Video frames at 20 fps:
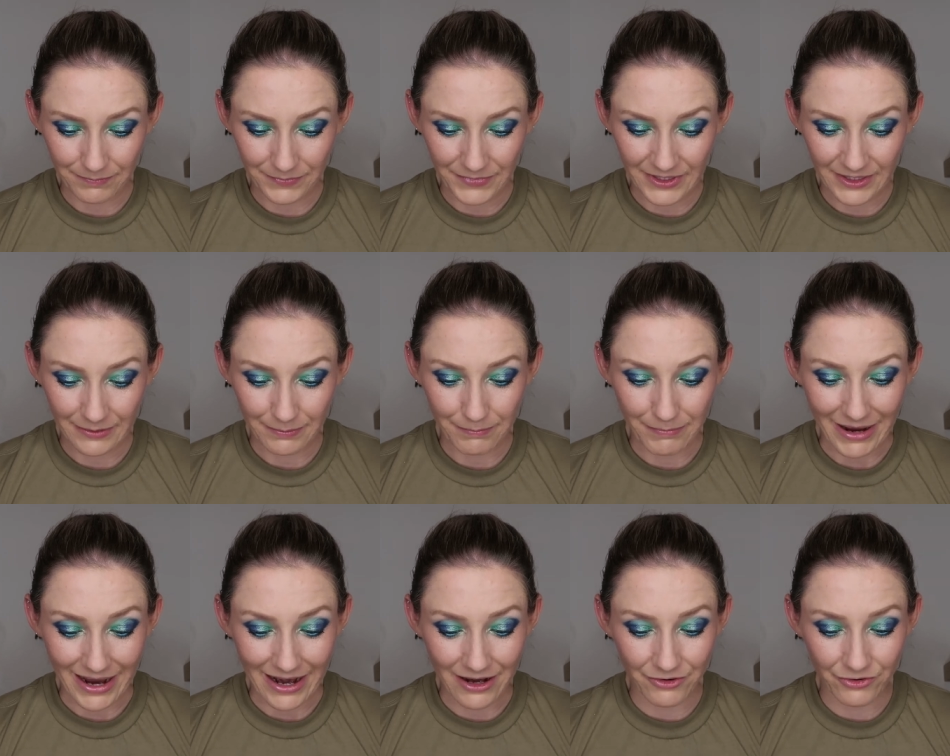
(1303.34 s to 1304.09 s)

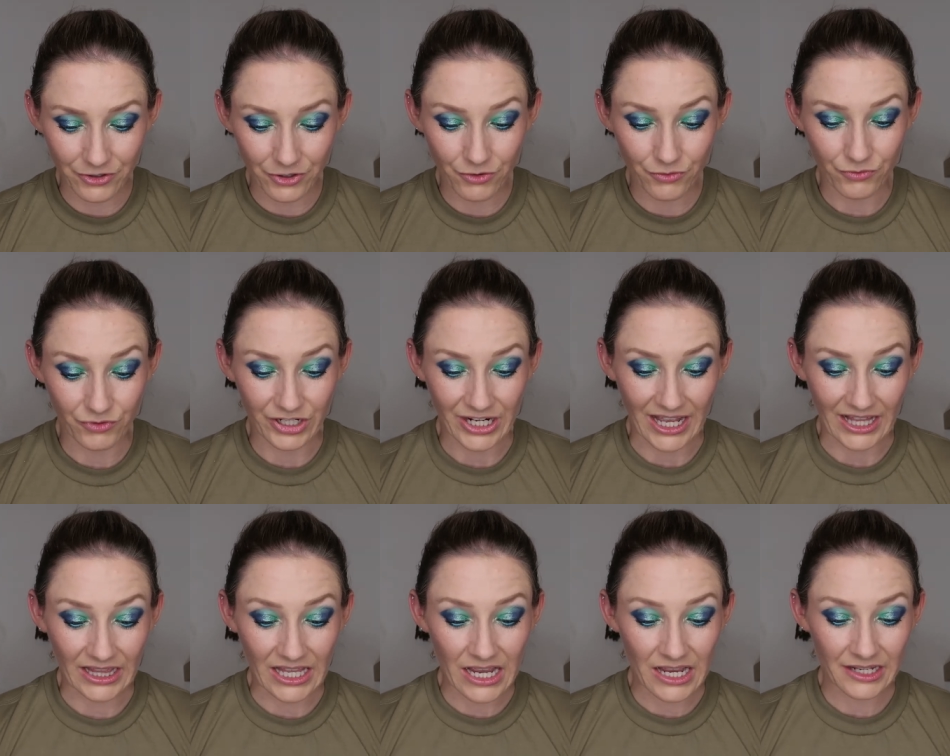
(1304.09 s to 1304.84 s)

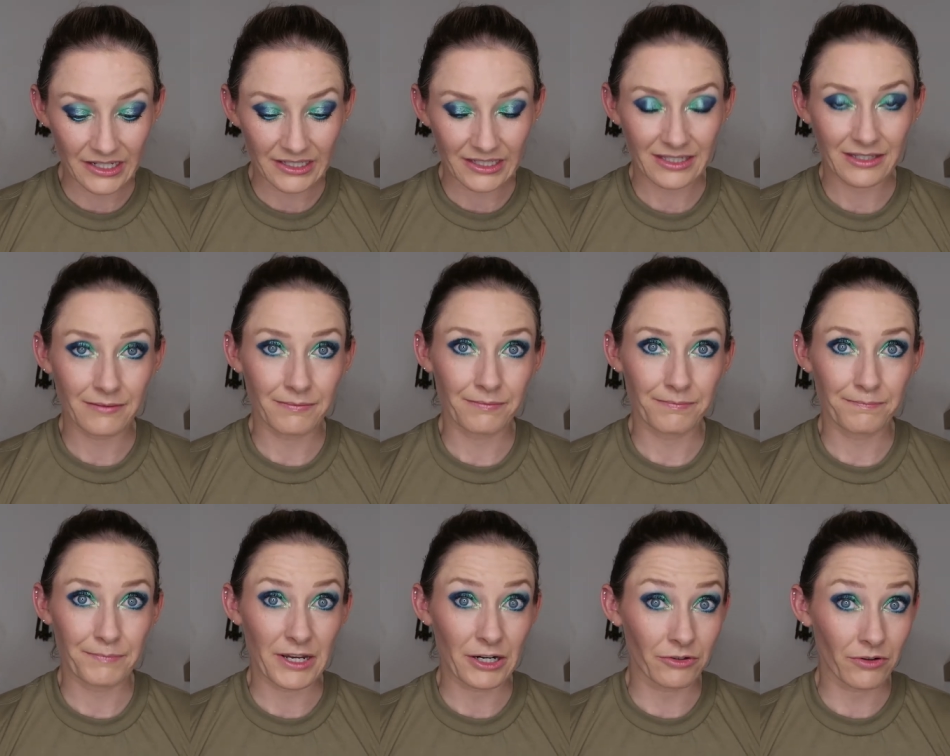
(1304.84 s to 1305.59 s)
Spirodela?
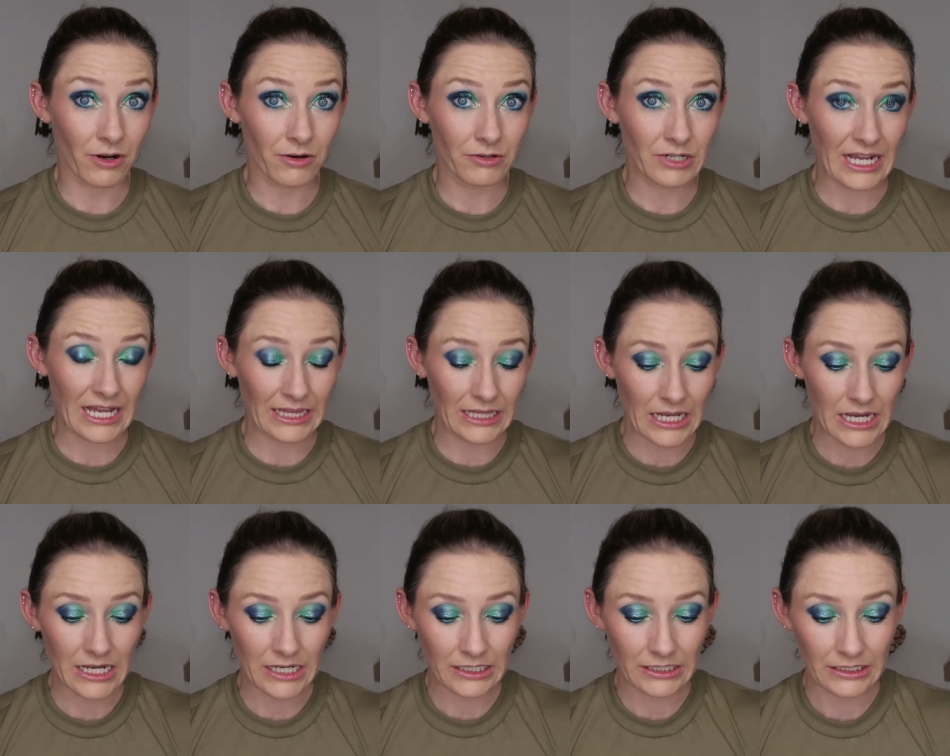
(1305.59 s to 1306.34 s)

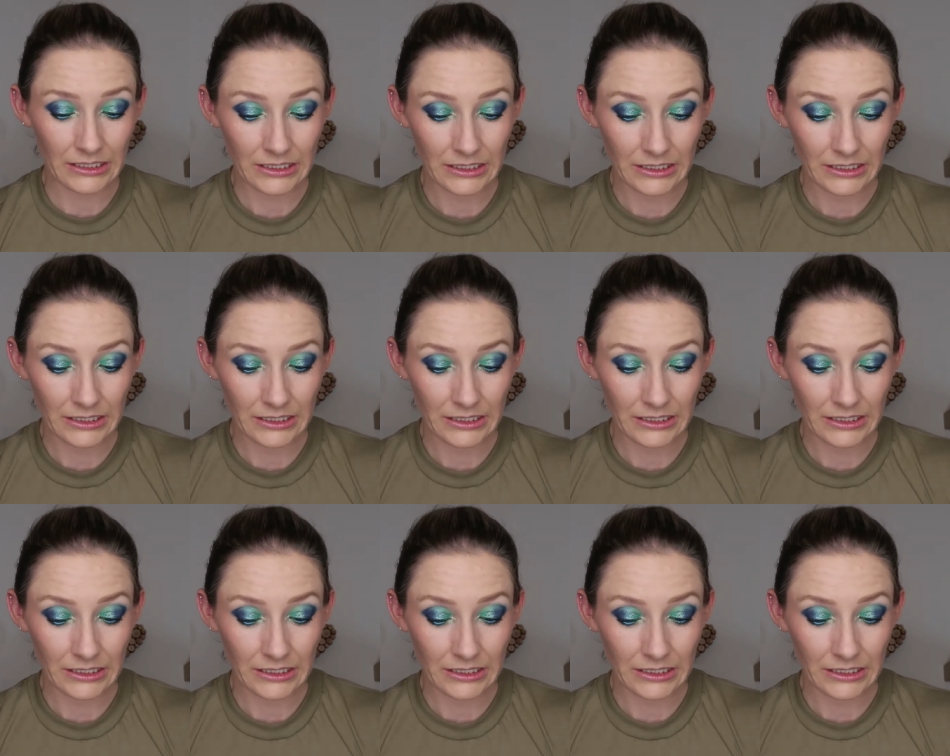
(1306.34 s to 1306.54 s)
Spirodela?